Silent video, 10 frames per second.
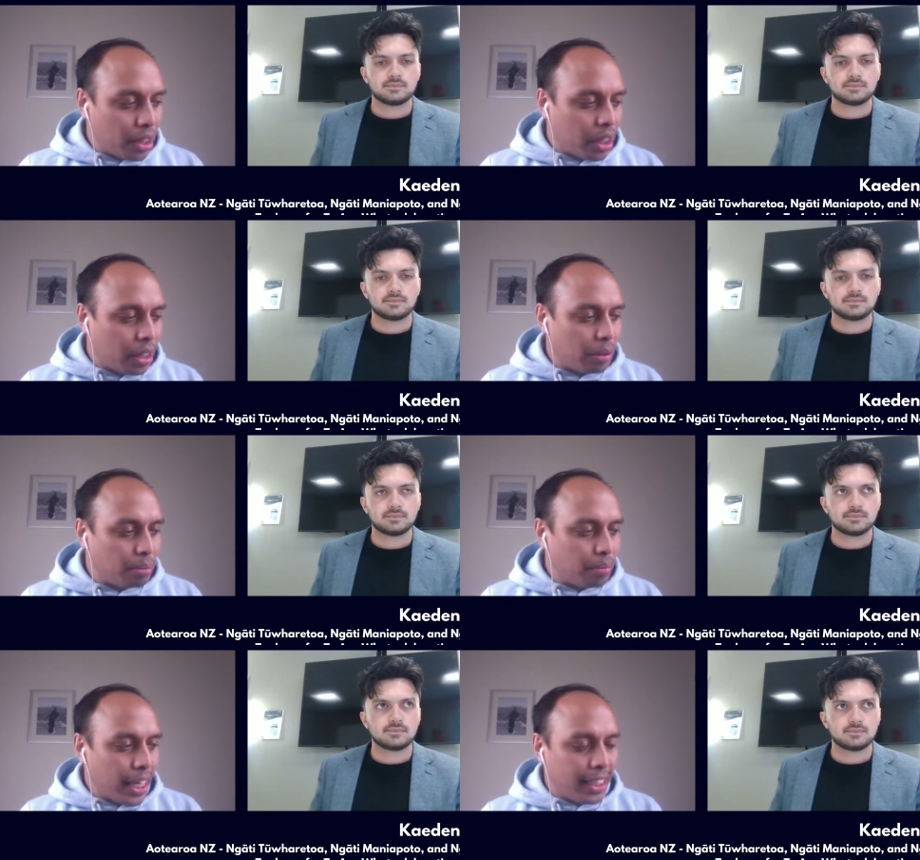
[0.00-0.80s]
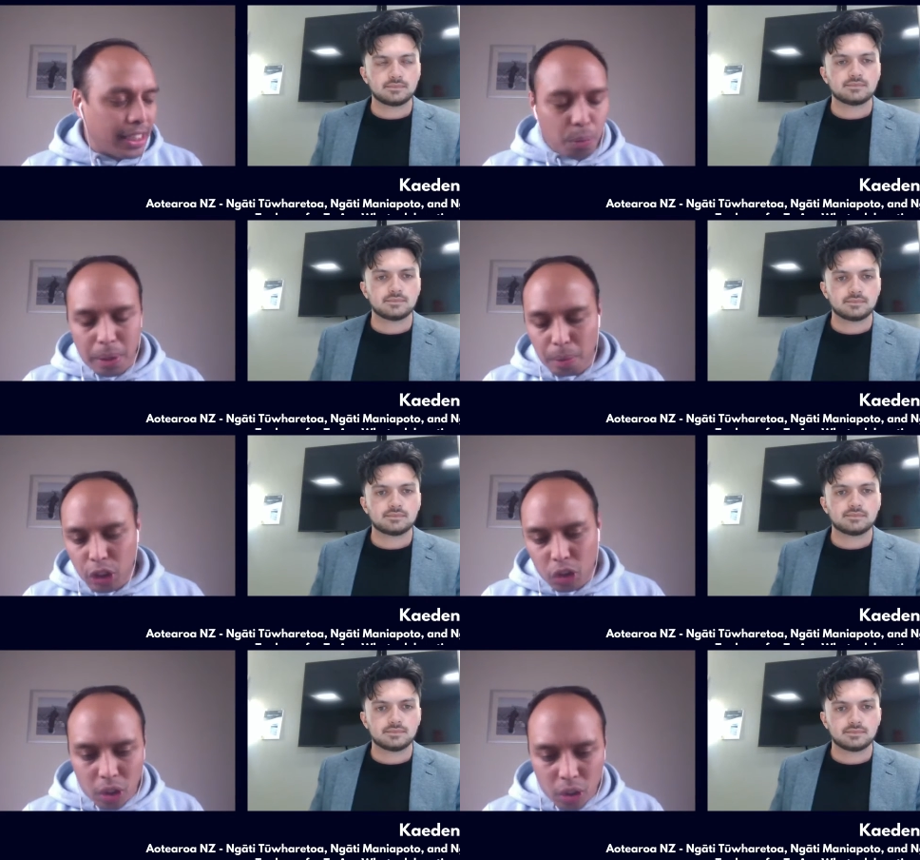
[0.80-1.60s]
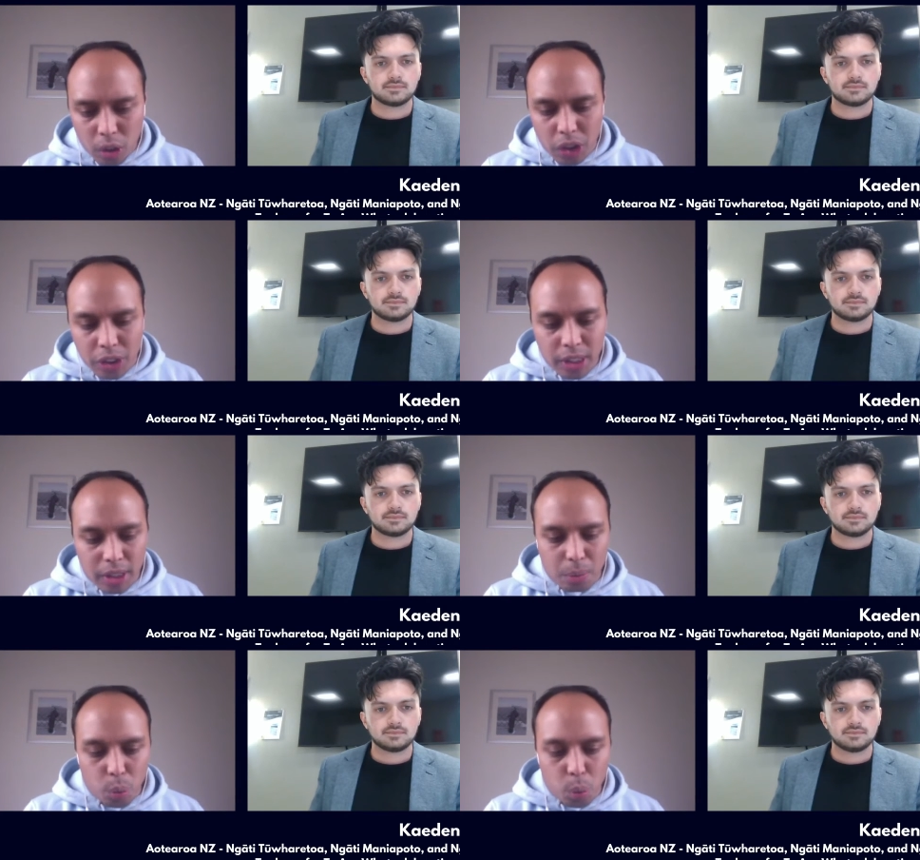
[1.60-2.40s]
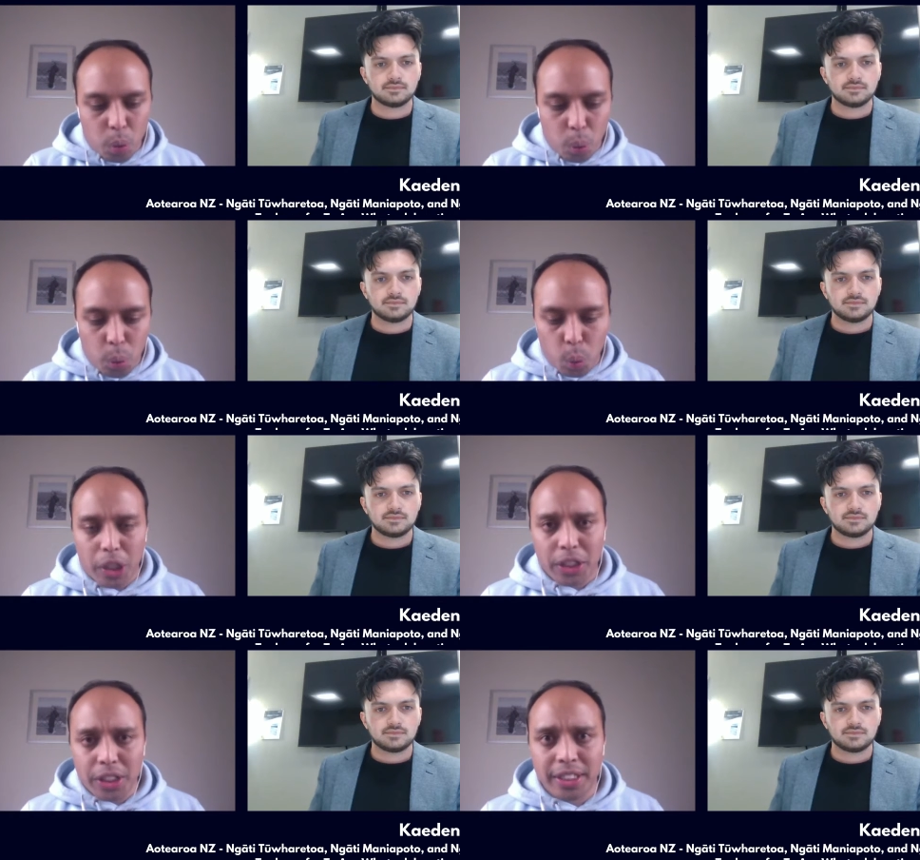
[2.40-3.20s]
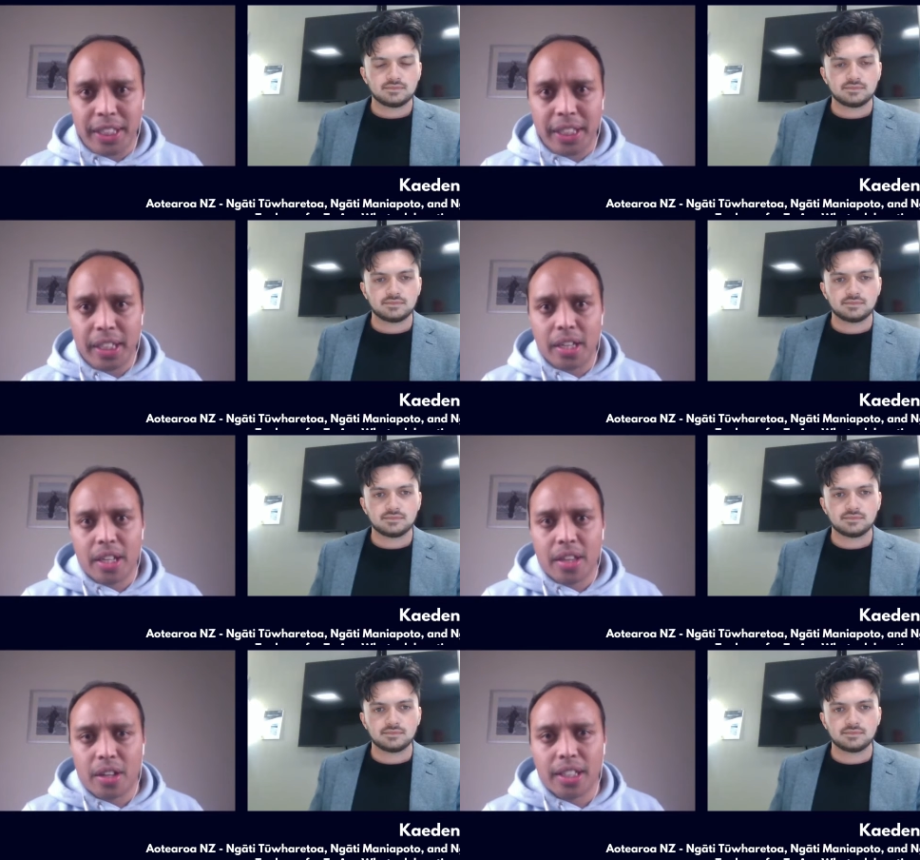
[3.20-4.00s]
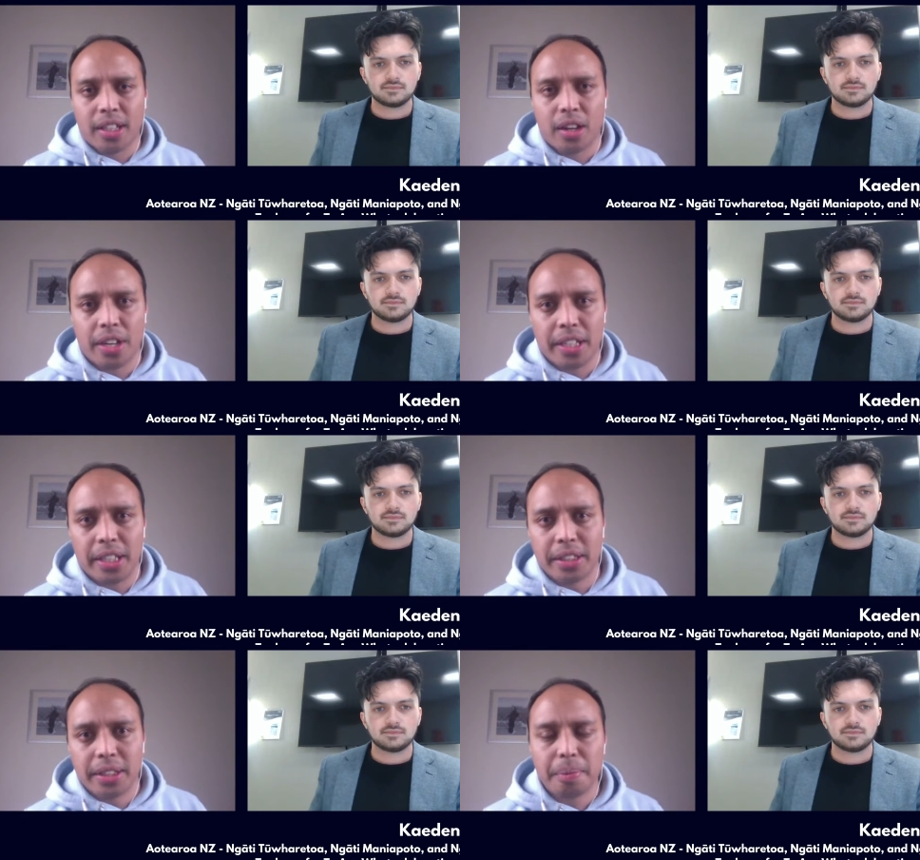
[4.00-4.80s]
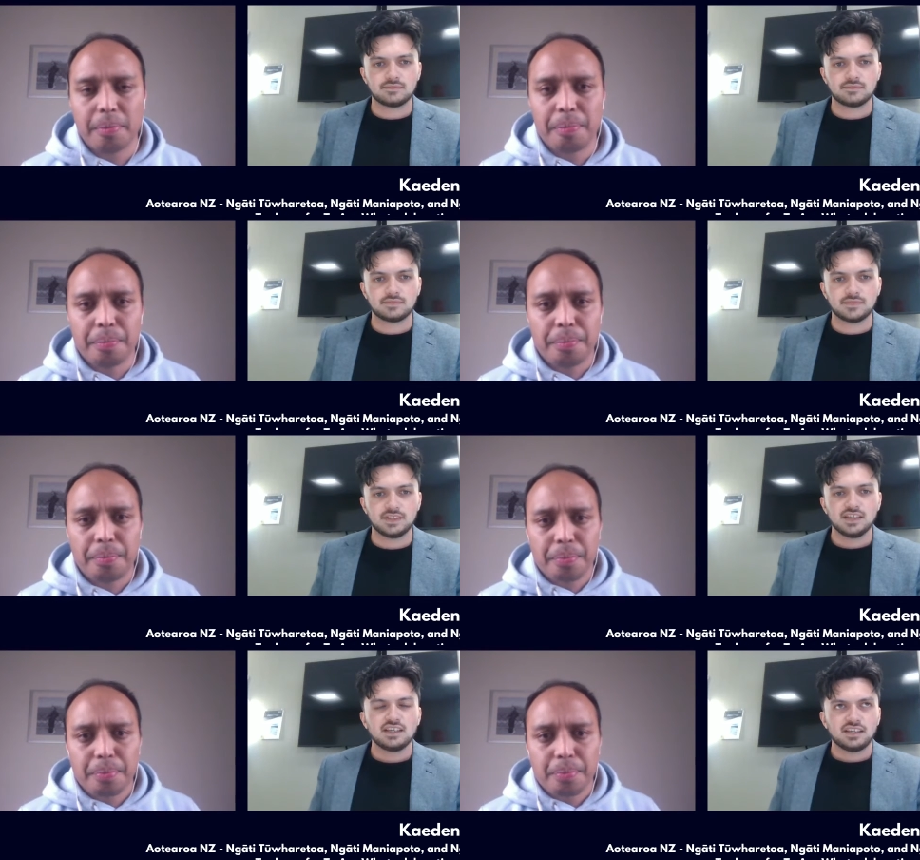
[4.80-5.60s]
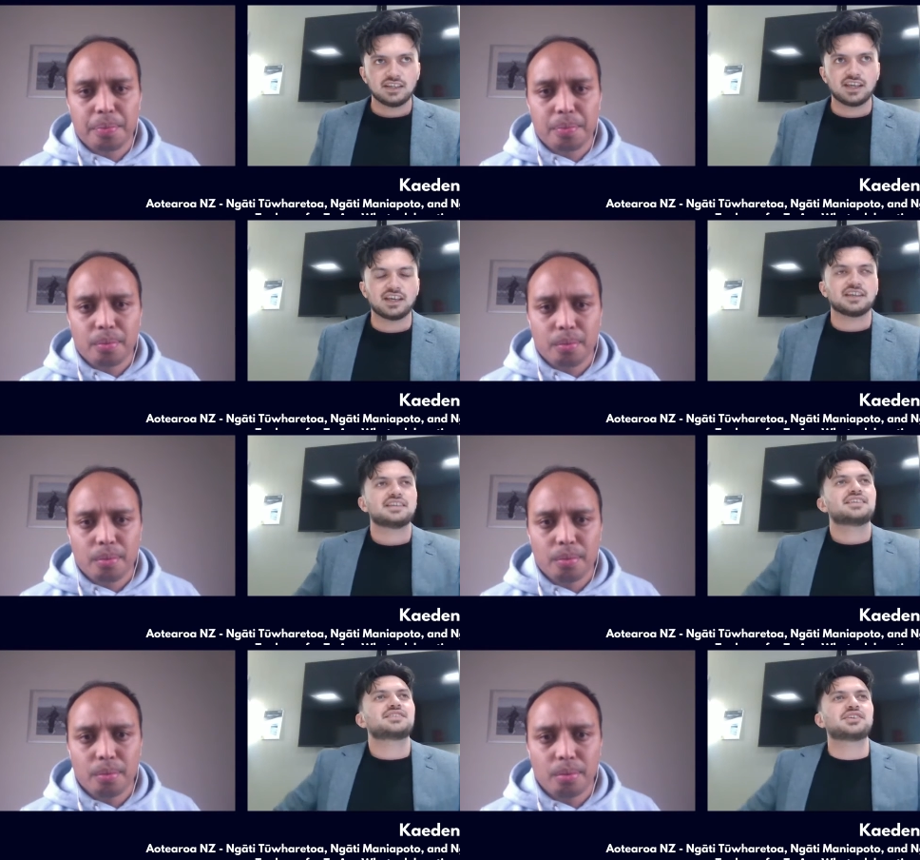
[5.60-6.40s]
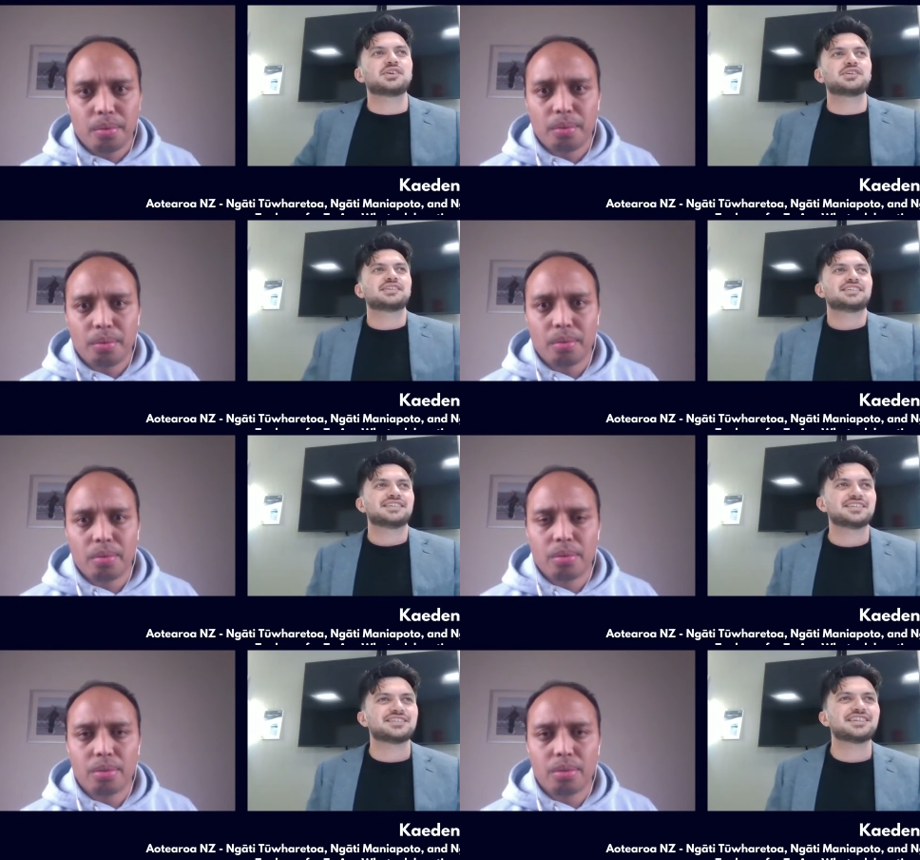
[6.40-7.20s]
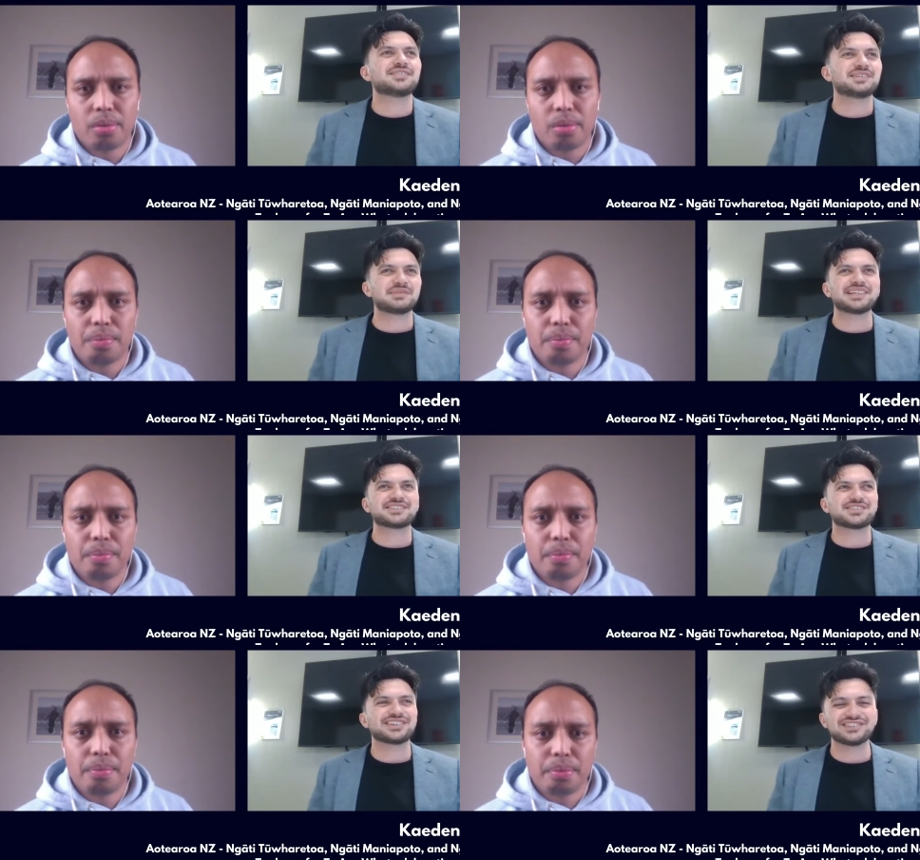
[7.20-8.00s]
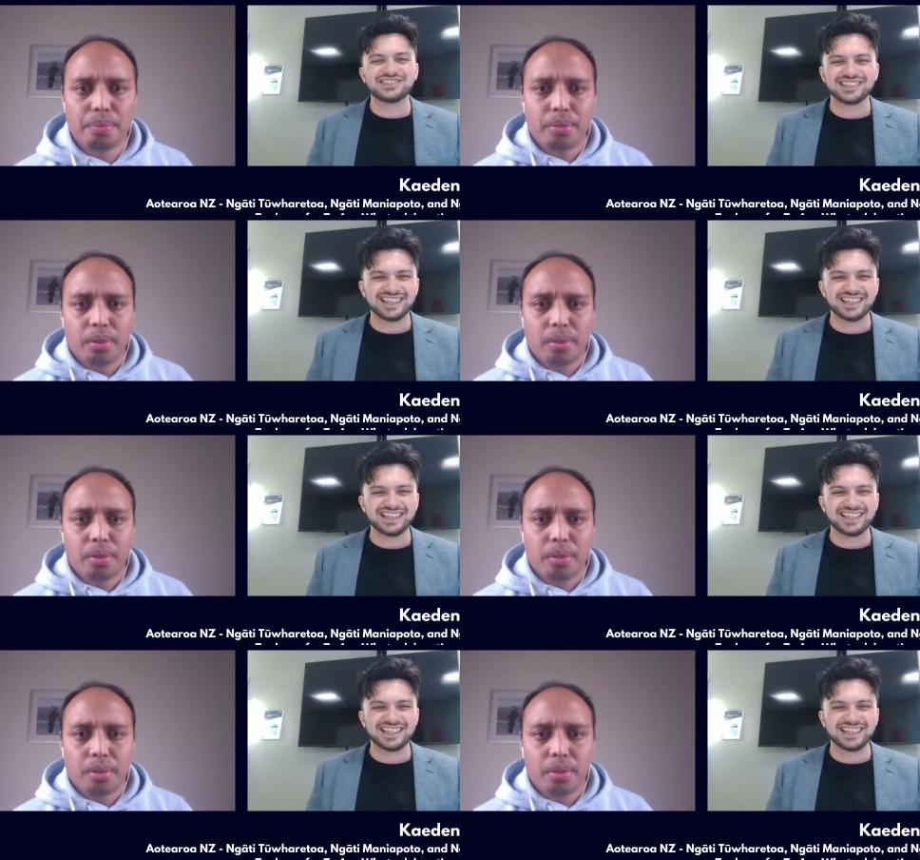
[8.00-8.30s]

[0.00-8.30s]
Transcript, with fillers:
Speaker 1: um, has it been with struggles? Um, what, what are you seeing in, on that on that end?
Speaker 2: Yeah, so it's definitely been a struggle.